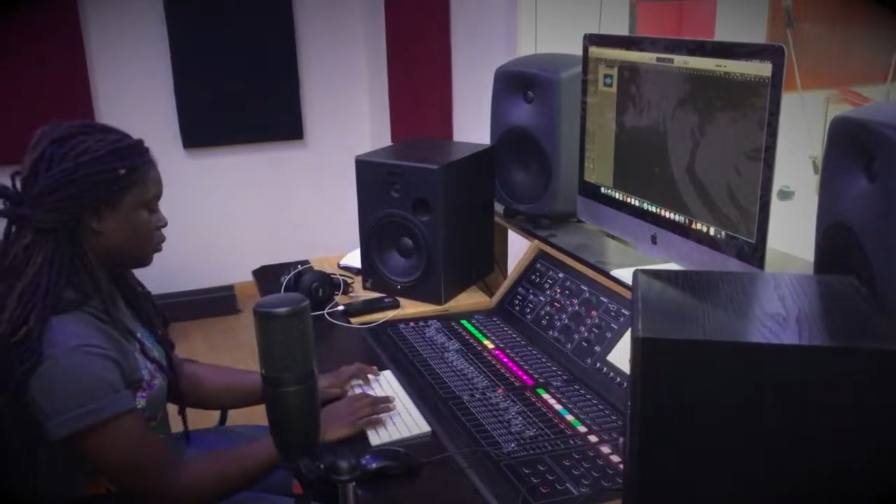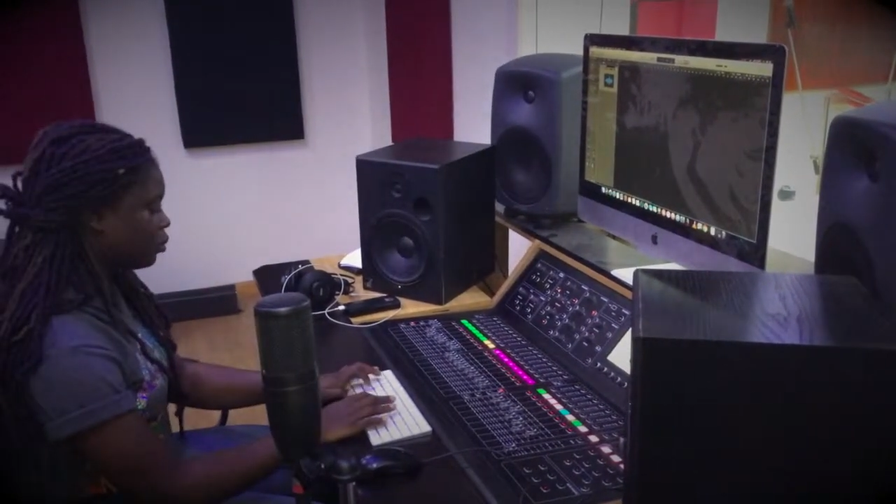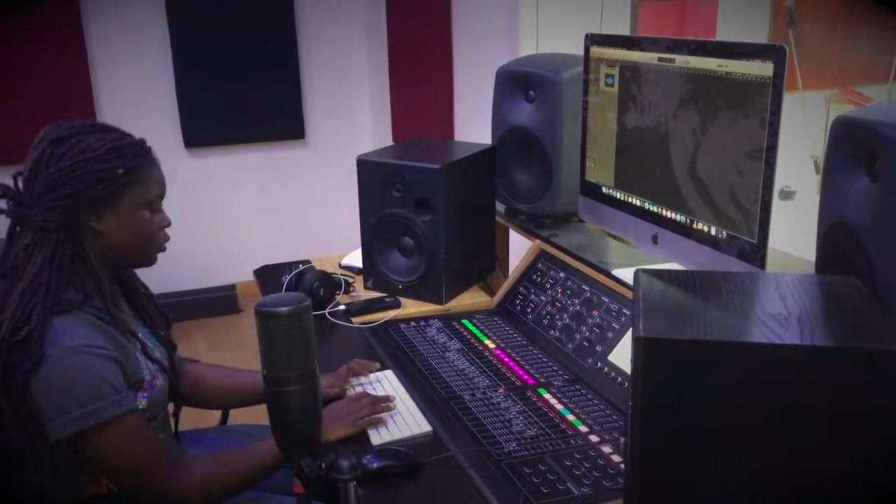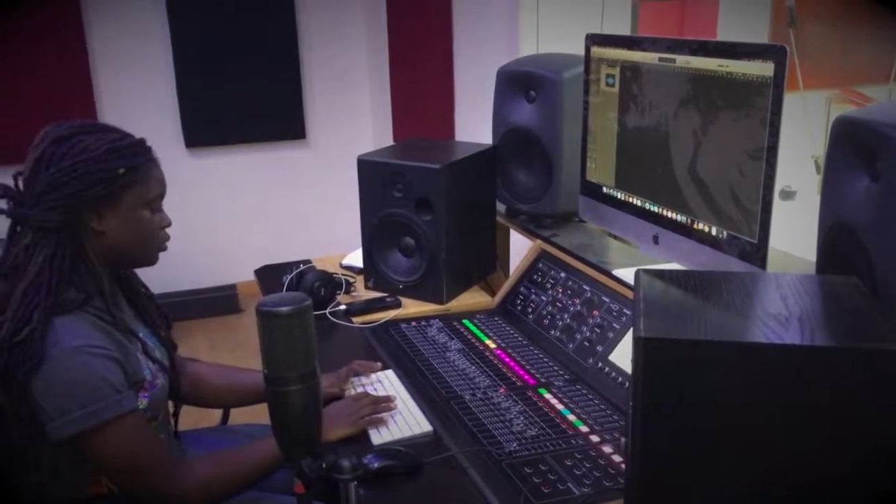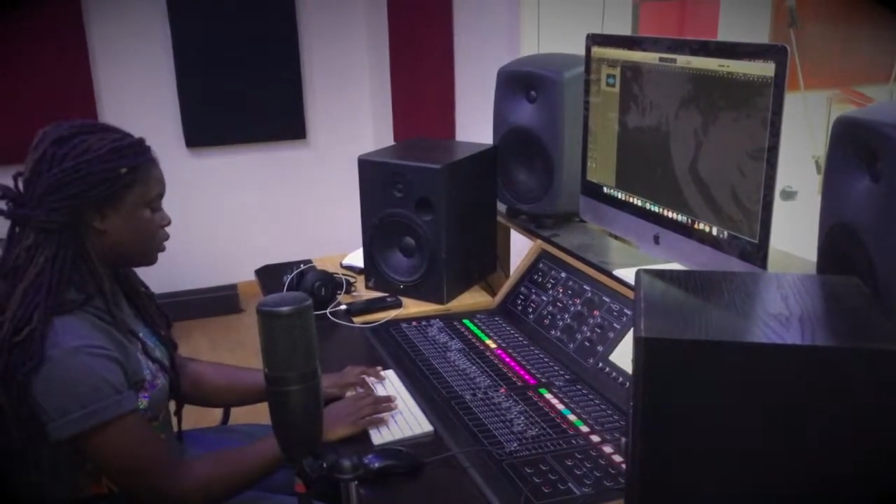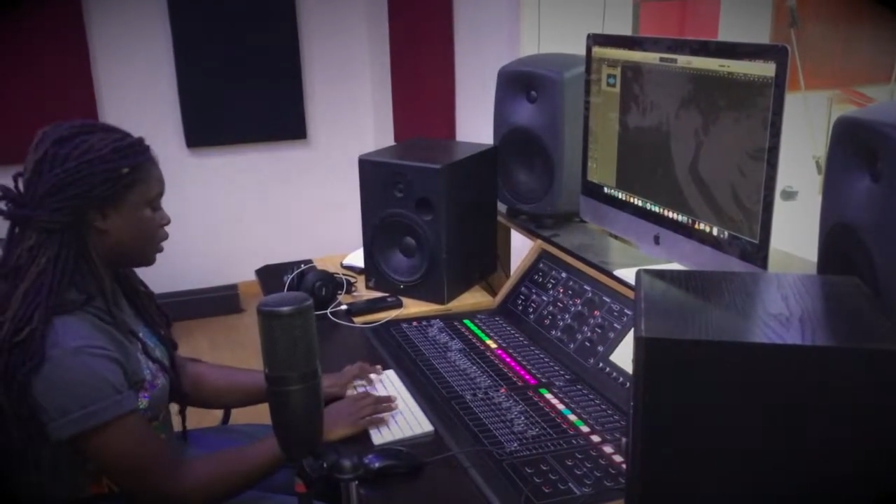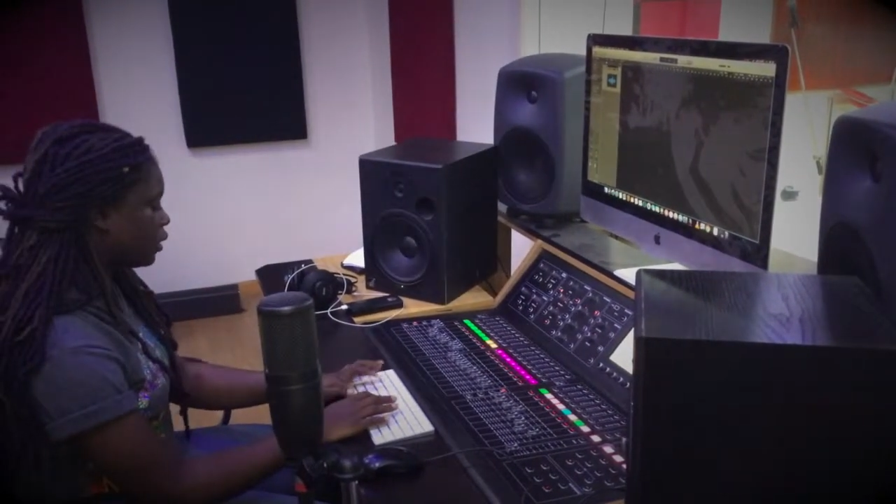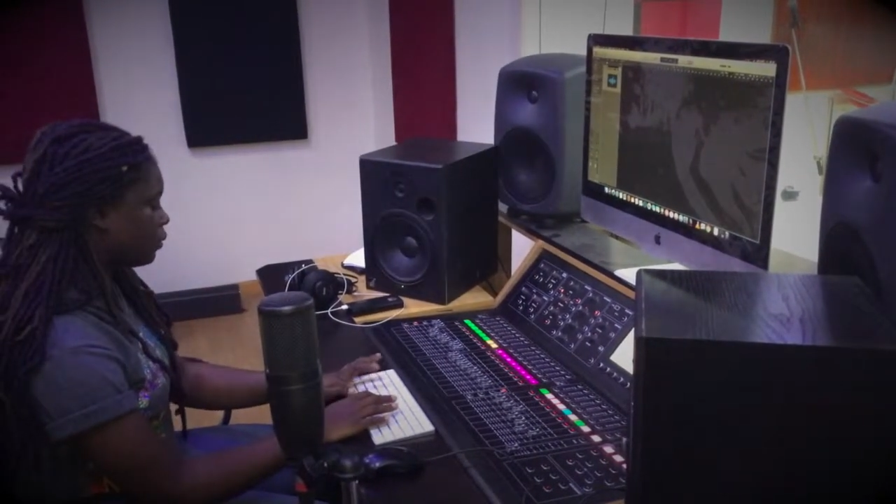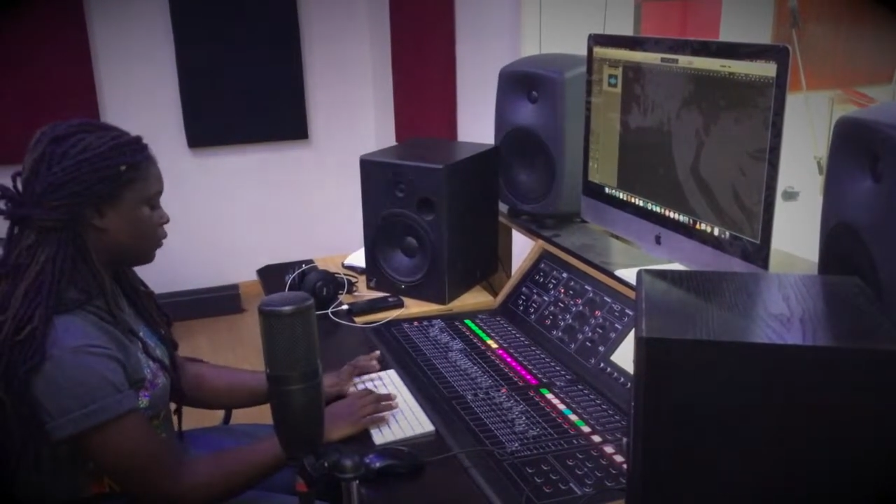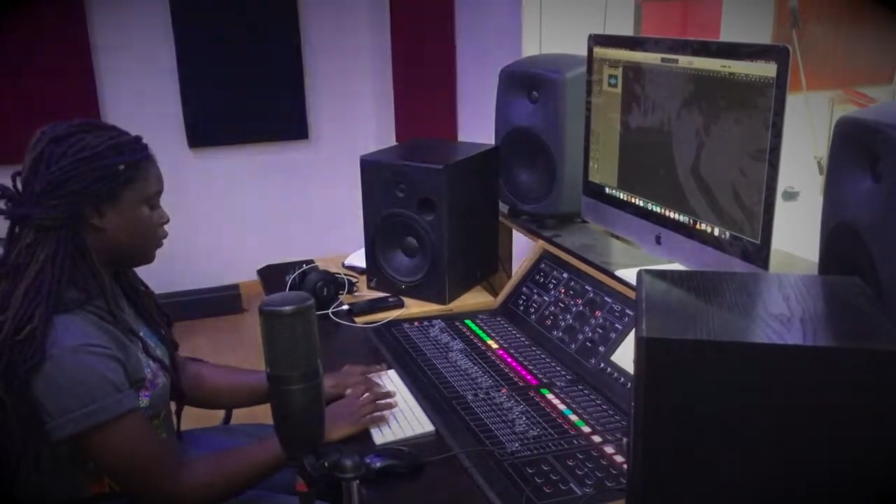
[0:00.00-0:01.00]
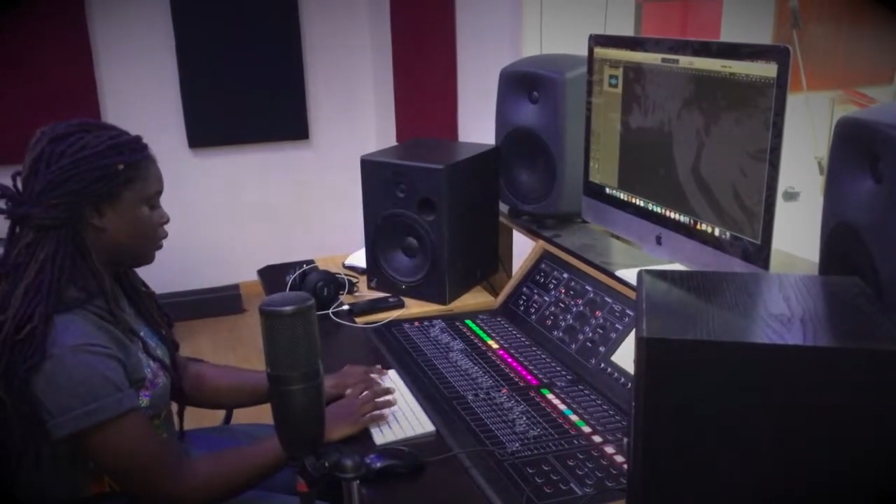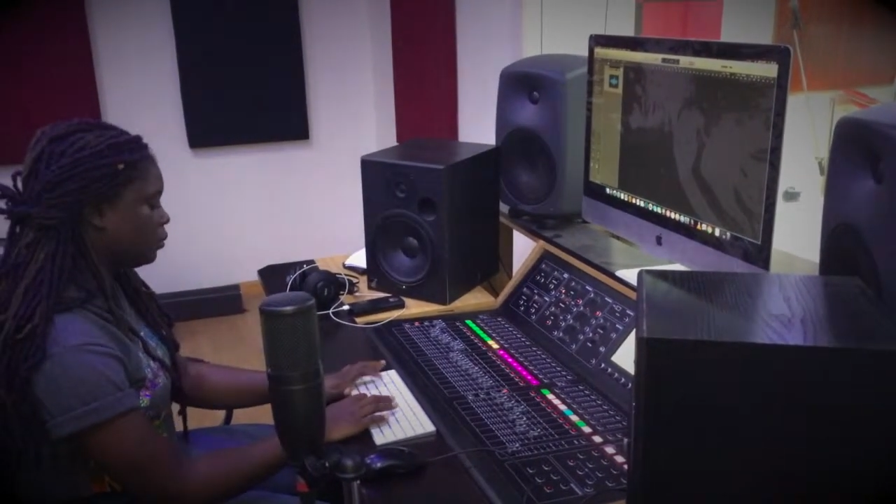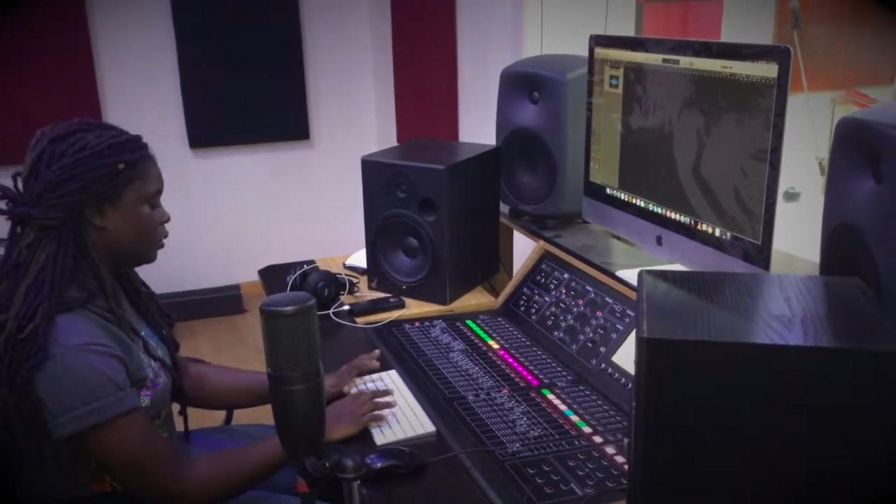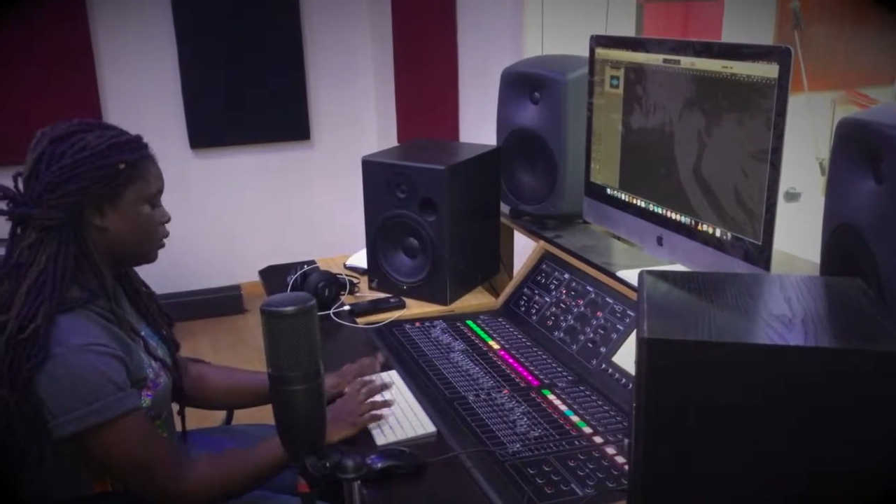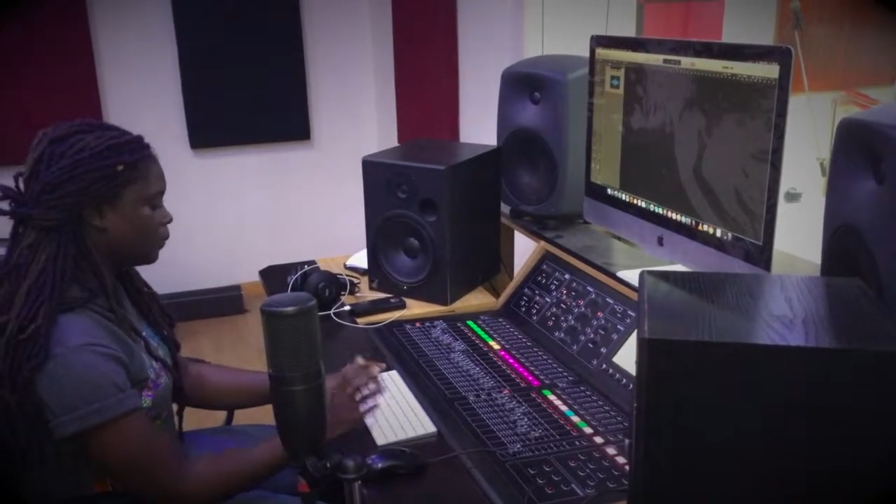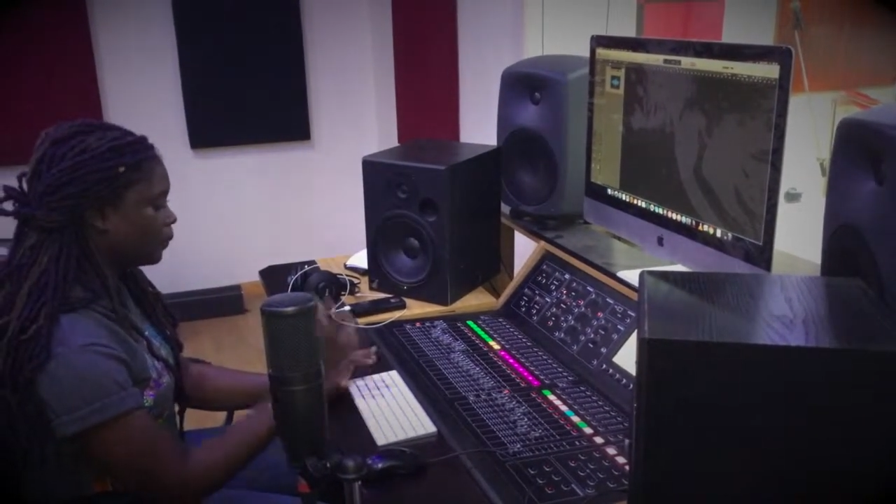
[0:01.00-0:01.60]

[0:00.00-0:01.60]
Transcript: to put Phoebe